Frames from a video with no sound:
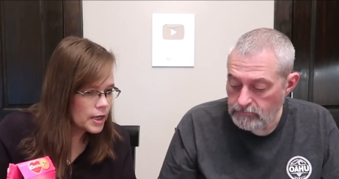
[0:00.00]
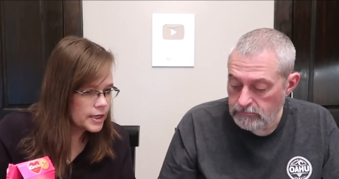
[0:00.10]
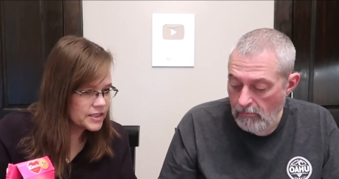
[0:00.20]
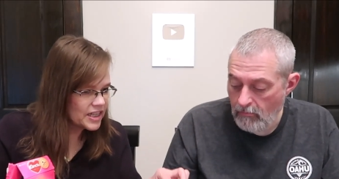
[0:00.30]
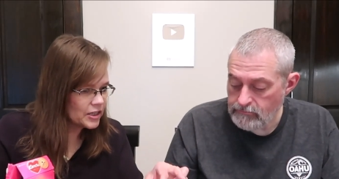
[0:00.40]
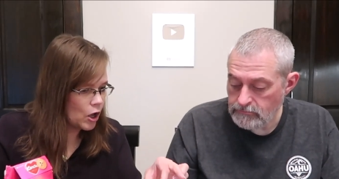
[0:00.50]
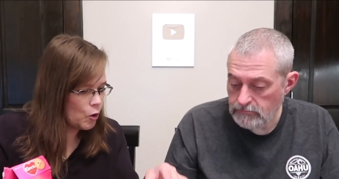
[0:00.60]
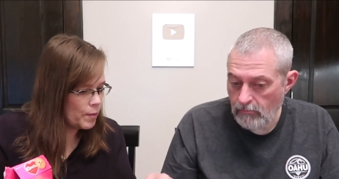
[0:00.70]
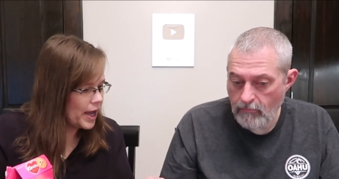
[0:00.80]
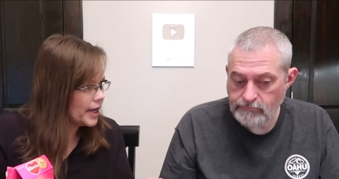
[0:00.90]
Speaker 1: Is that the
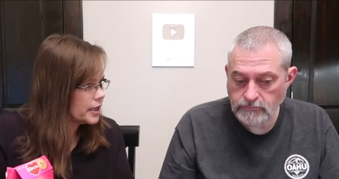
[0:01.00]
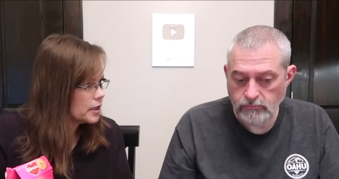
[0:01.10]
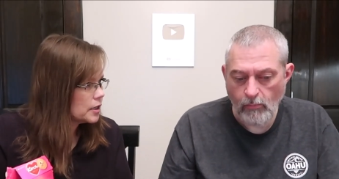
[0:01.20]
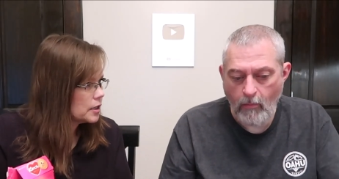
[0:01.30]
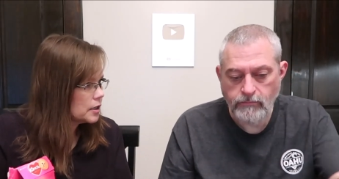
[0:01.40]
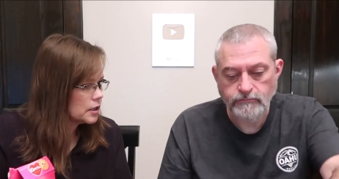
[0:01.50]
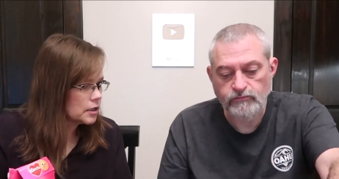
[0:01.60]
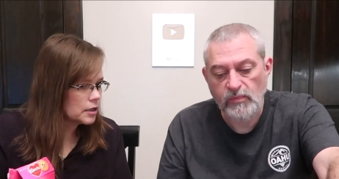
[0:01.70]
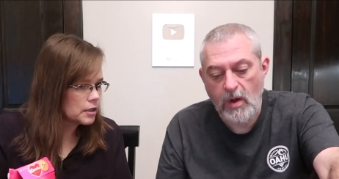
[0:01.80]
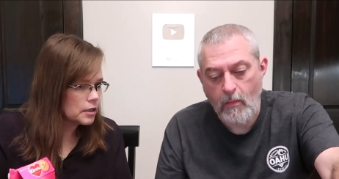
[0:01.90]
whole bag?
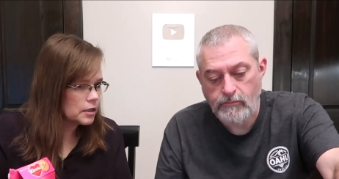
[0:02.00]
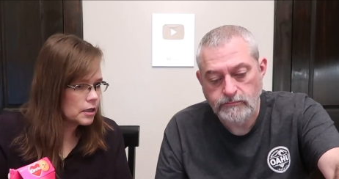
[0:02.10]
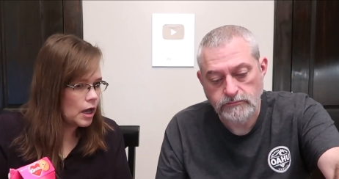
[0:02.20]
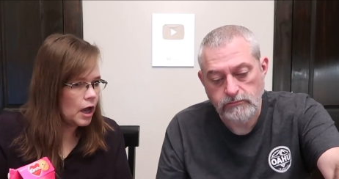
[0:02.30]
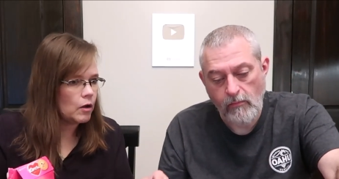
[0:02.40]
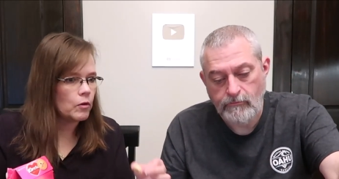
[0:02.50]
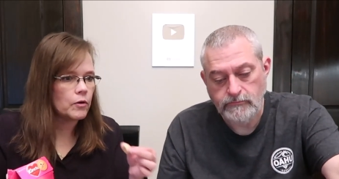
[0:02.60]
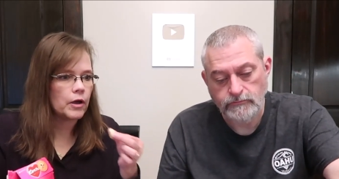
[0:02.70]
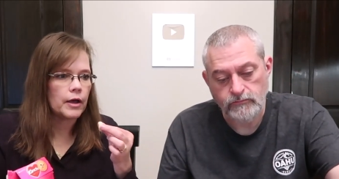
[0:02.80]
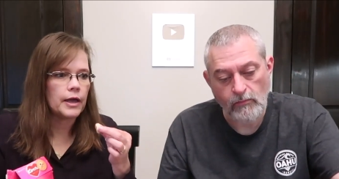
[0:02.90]
No. Oh,
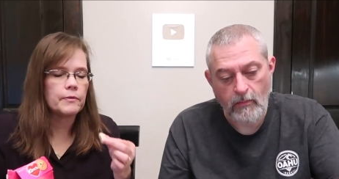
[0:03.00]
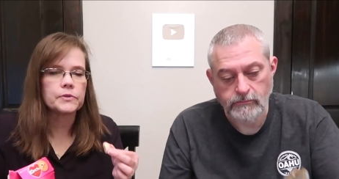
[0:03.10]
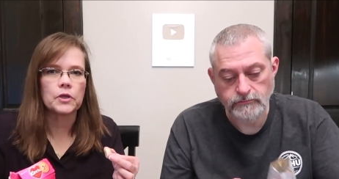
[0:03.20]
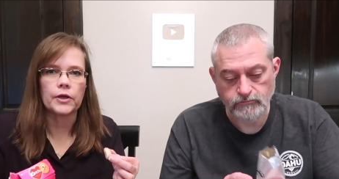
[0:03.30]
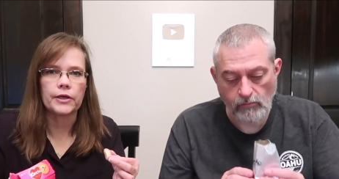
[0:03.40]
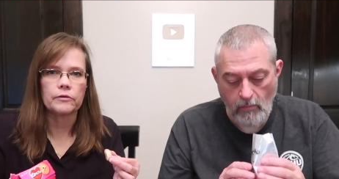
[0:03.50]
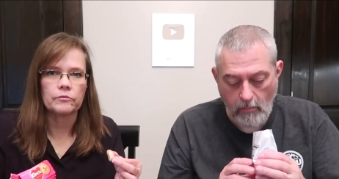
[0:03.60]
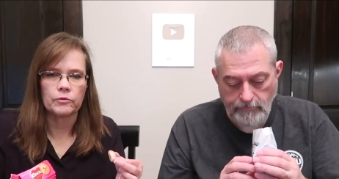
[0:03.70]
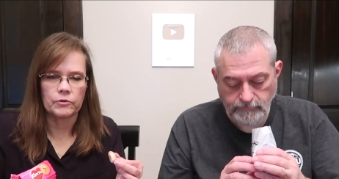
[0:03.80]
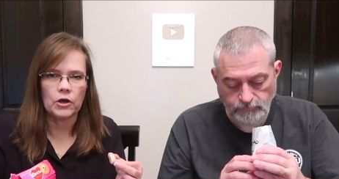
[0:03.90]
okay. I was like,
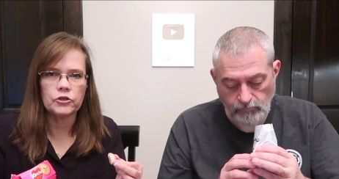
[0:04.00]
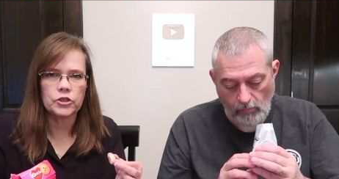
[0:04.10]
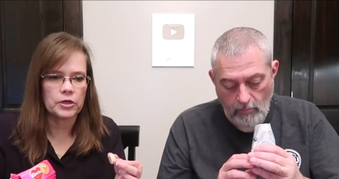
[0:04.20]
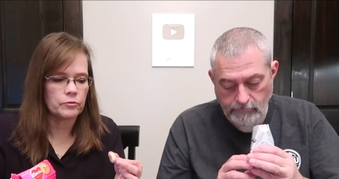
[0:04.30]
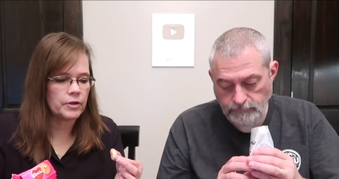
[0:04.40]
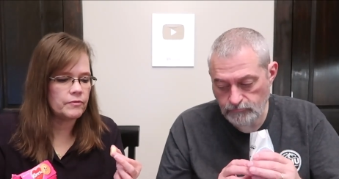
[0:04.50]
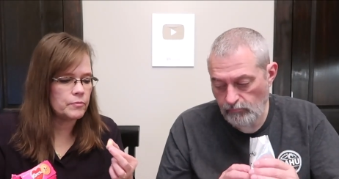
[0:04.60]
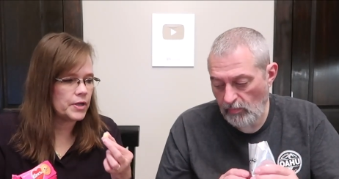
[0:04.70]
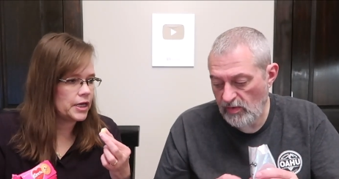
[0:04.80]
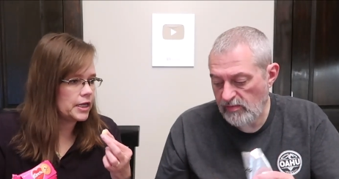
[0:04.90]
gosh, they don't give you
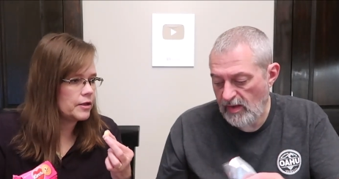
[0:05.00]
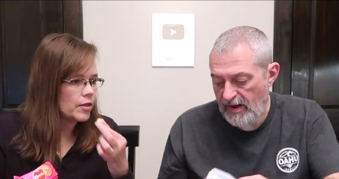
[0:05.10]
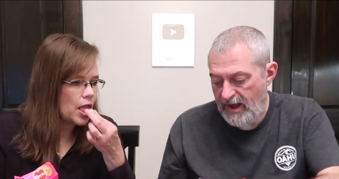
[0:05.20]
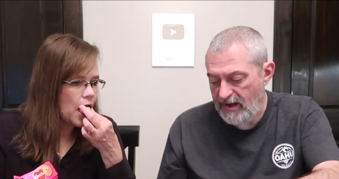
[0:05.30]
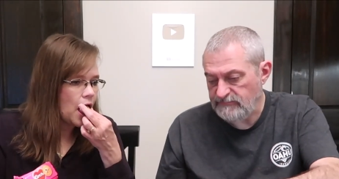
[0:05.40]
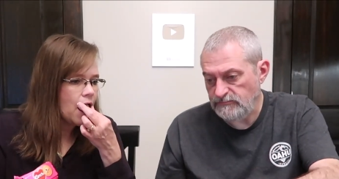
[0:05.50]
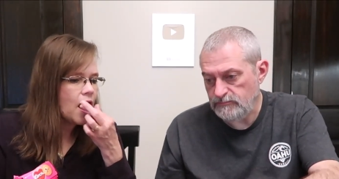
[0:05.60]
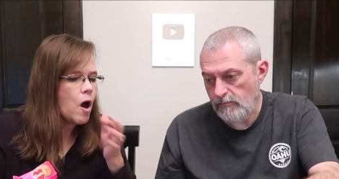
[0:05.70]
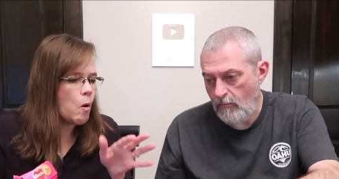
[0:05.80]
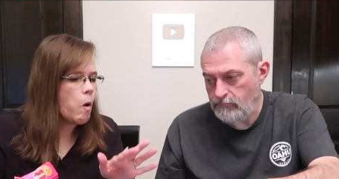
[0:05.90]
many. Or half.
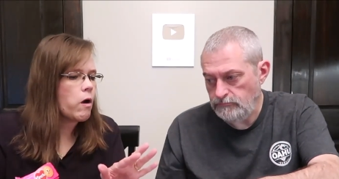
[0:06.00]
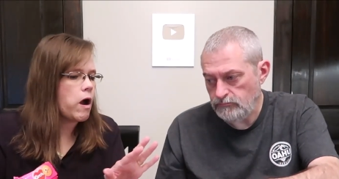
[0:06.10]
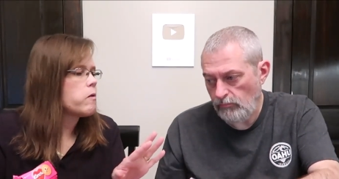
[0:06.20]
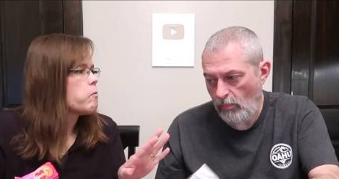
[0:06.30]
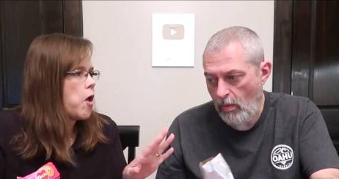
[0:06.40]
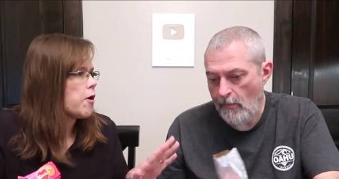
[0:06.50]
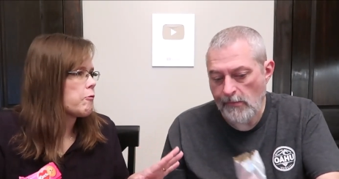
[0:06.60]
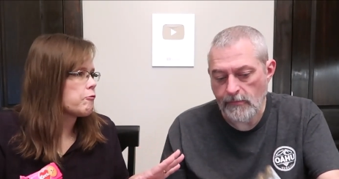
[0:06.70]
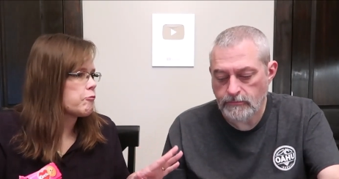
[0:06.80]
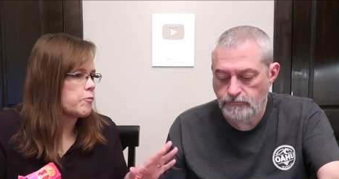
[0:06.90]
Oh, okay. No,
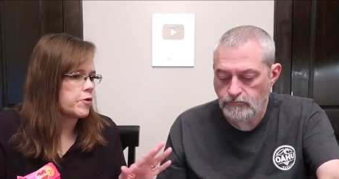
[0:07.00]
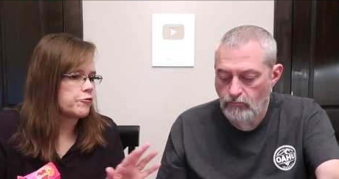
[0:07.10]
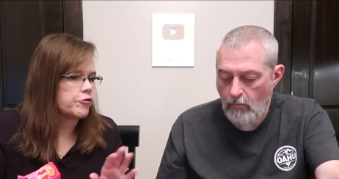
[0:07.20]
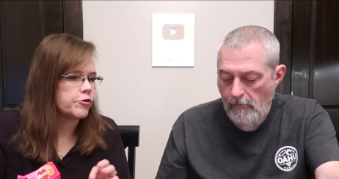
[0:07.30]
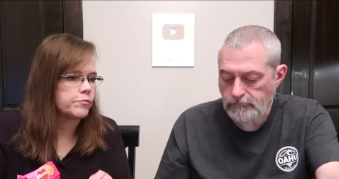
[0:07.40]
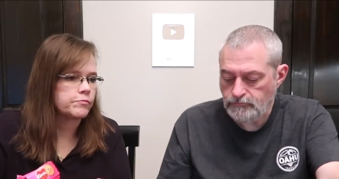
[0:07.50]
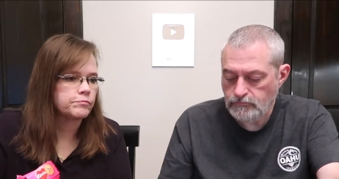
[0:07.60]
I'm just gonna make sure.